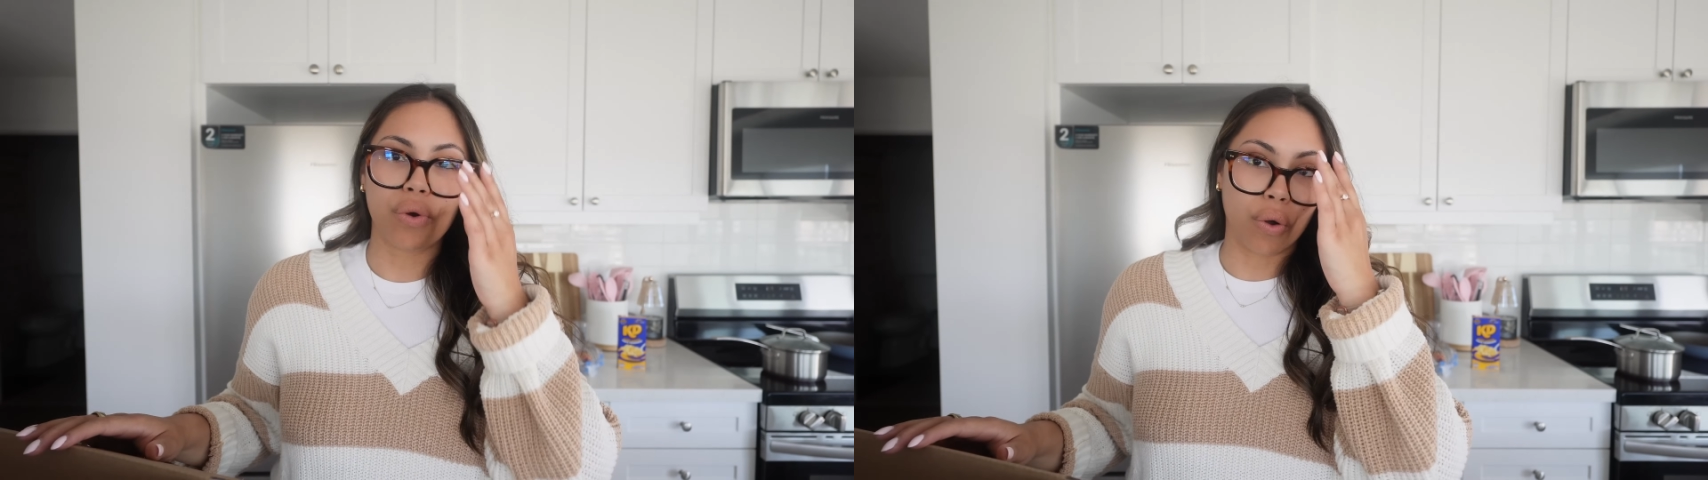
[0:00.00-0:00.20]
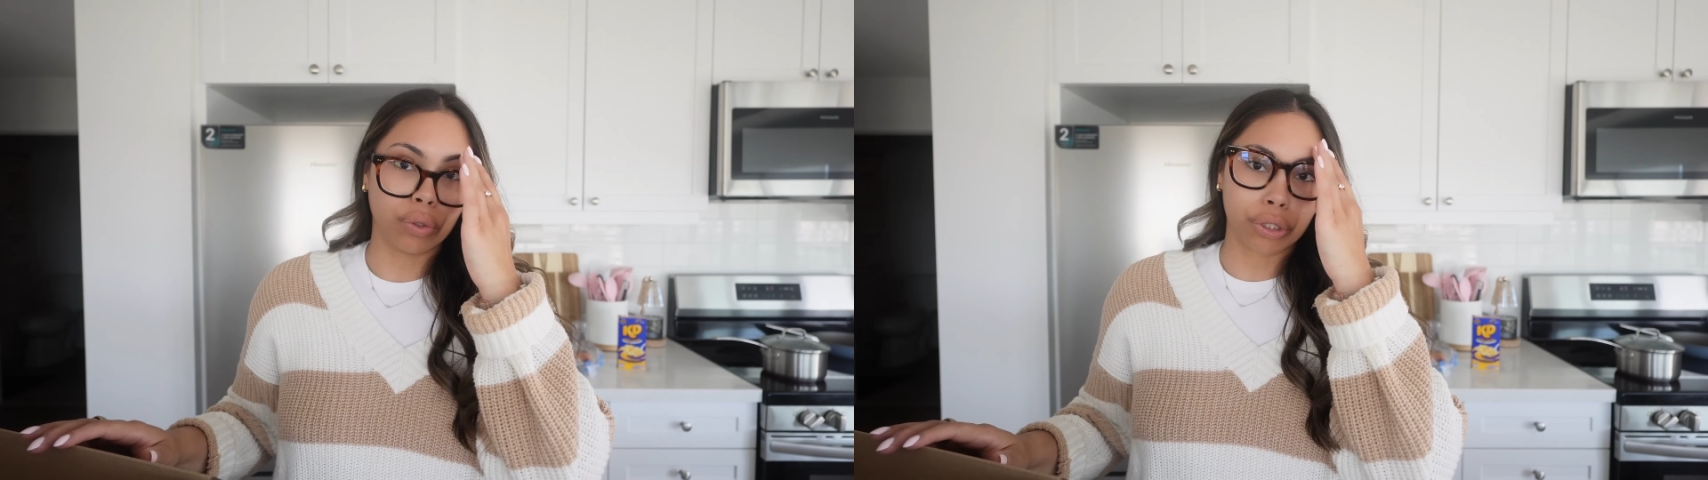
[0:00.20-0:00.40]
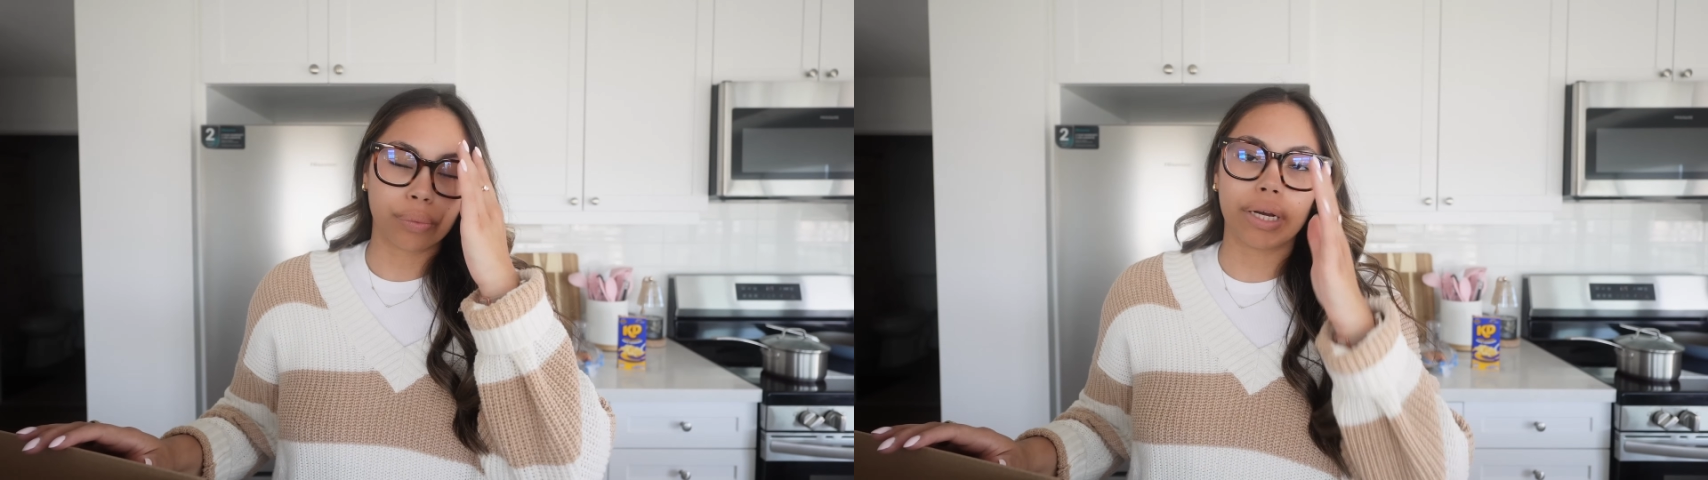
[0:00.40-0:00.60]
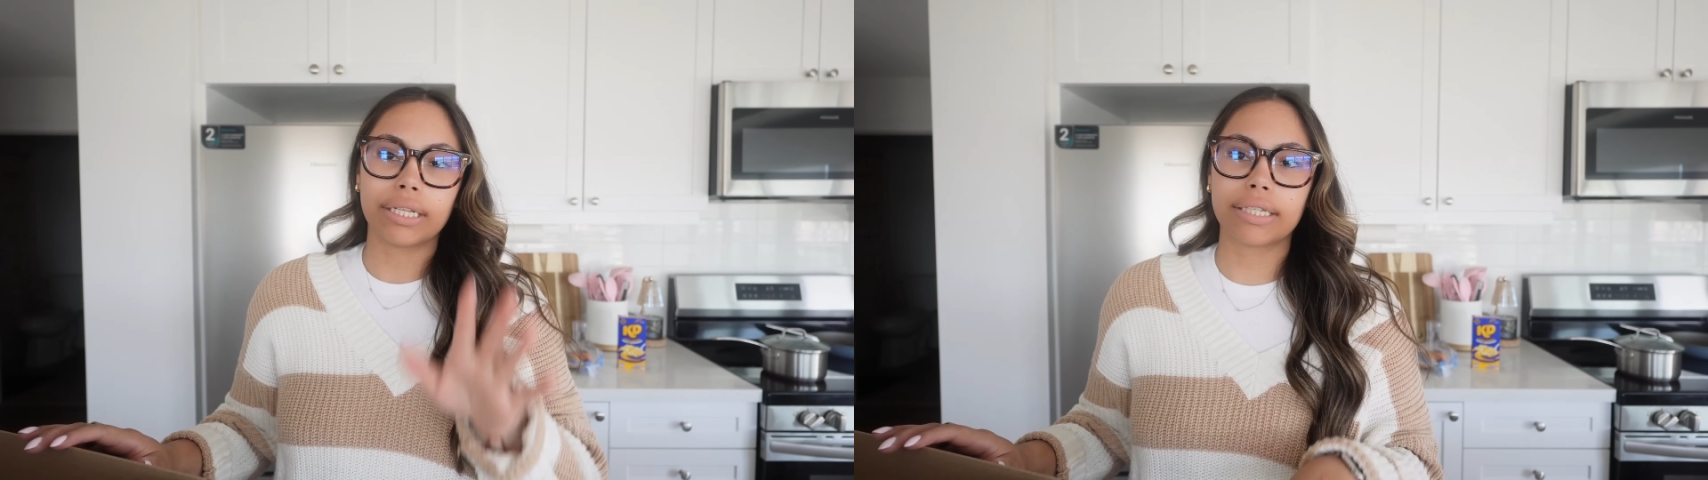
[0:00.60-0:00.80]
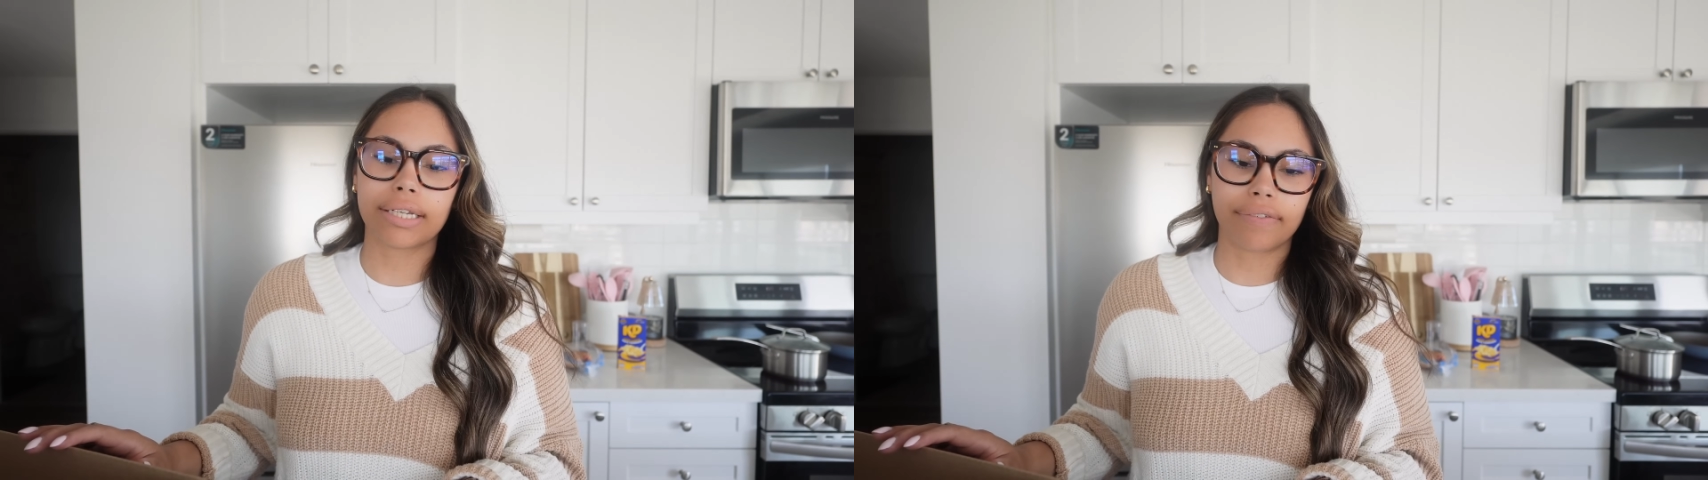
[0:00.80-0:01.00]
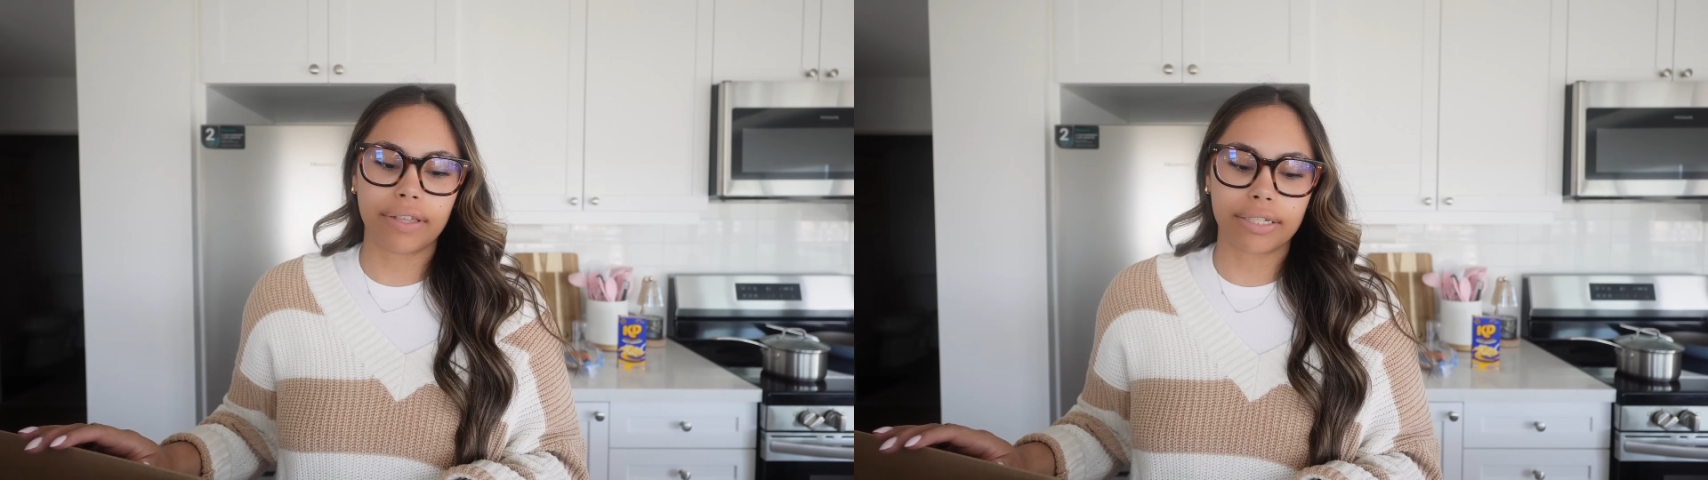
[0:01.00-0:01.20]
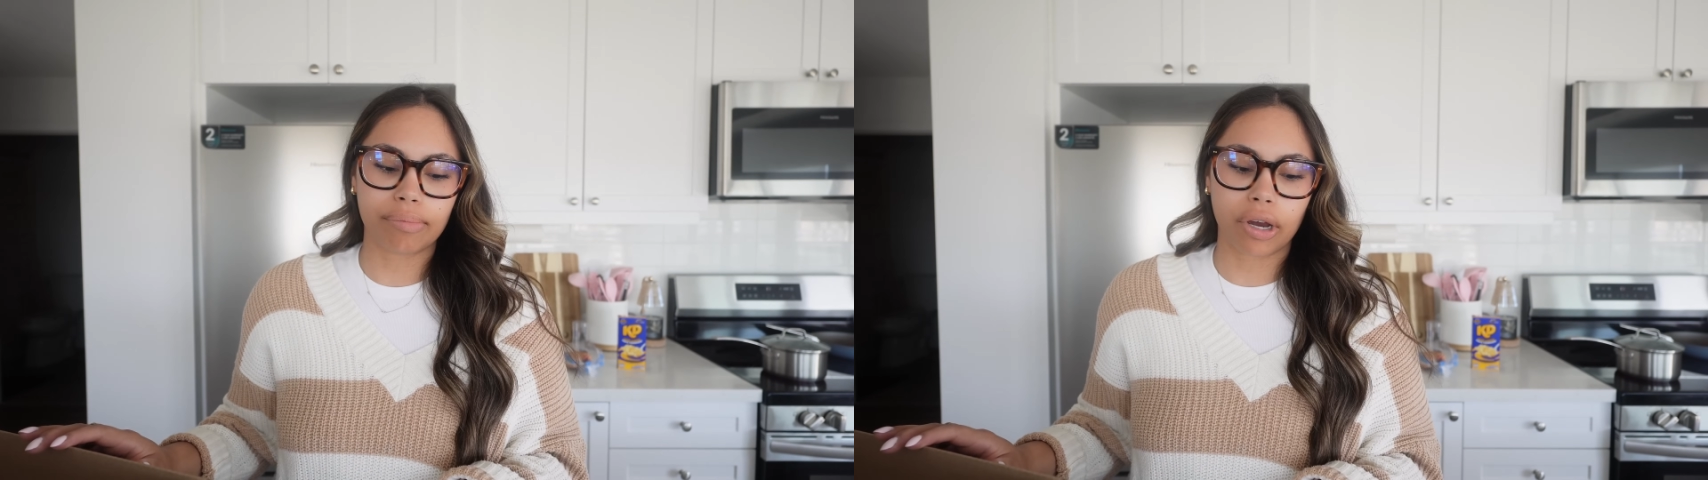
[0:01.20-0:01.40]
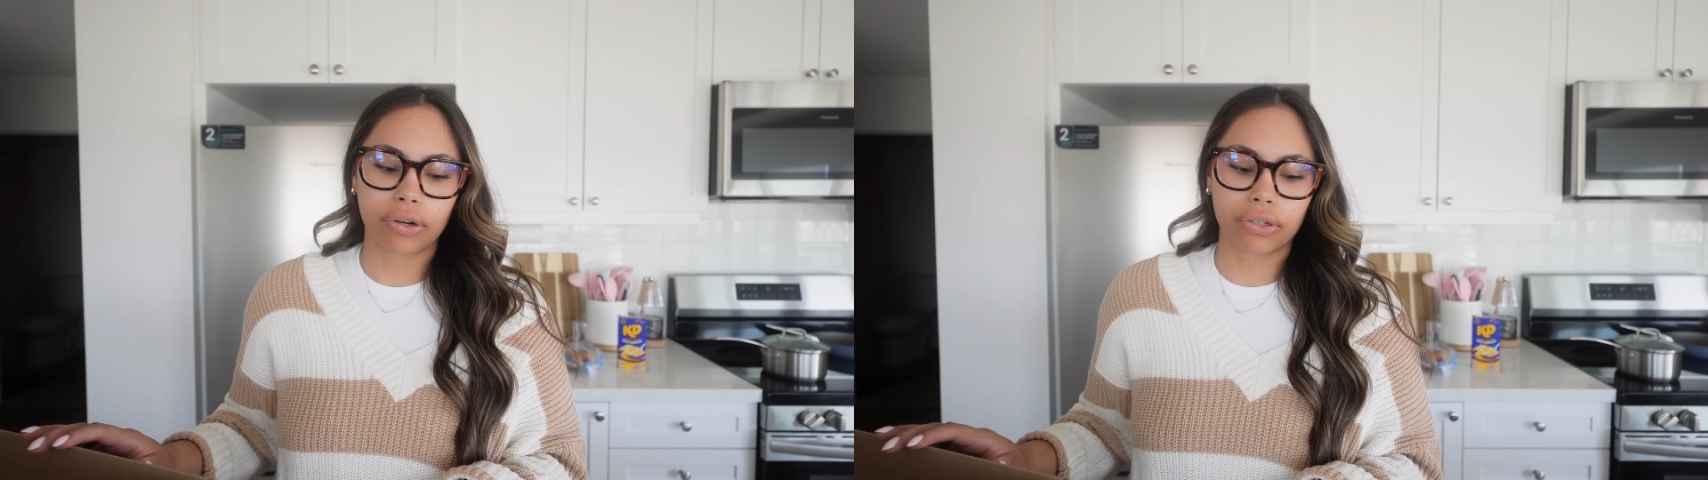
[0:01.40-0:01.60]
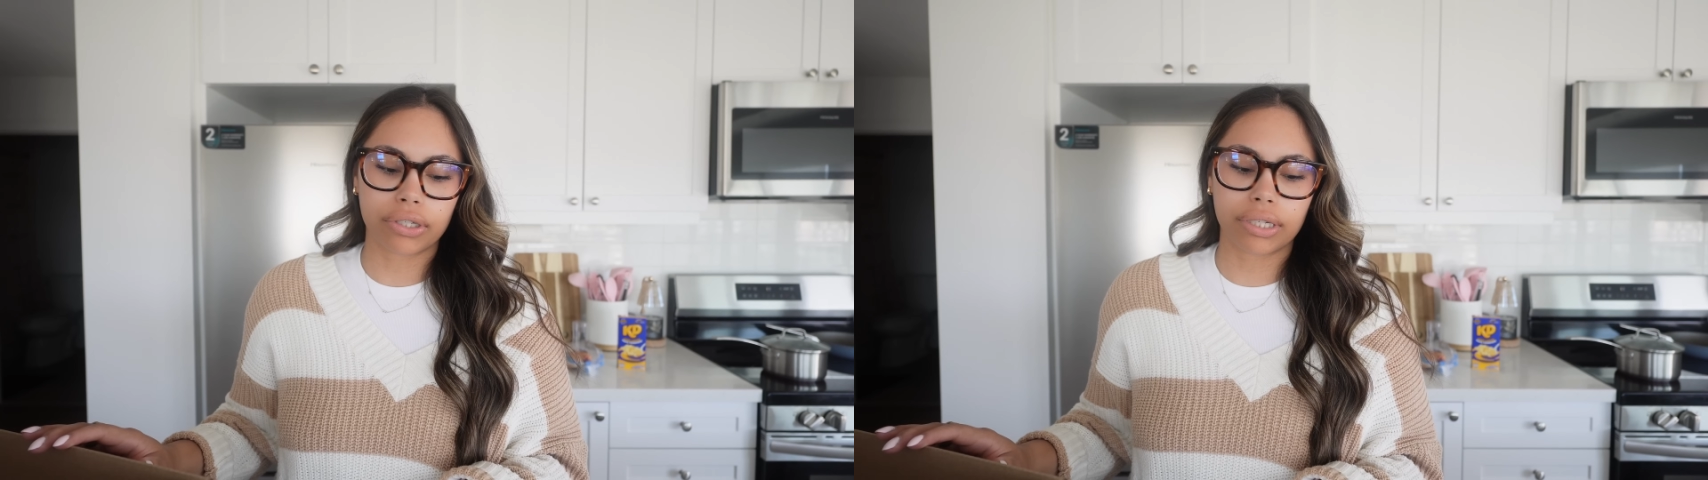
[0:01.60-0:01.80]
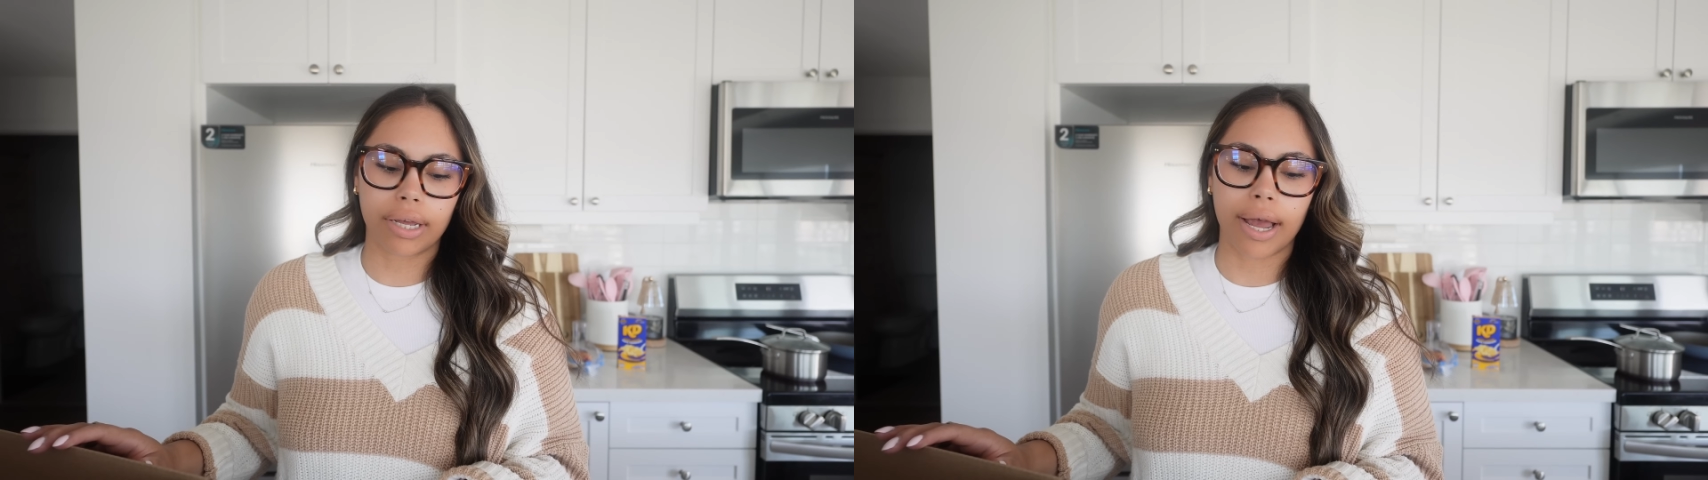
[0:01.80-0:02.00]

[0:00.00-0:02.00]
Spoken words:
older ones of these models,